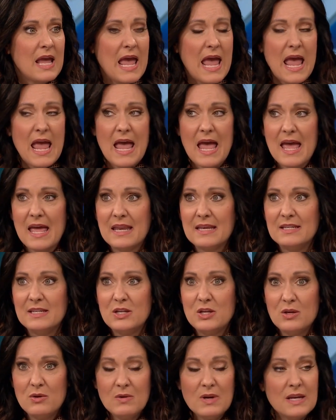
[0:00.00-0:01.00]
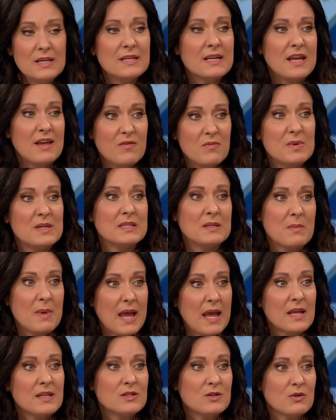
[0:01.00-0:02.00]
and you need to give me some
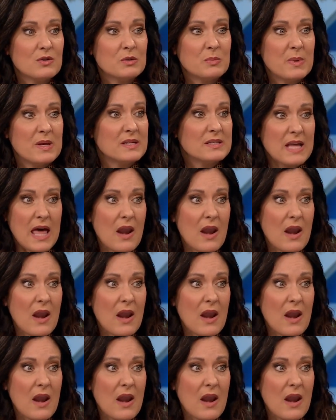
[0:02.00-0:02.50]
answers because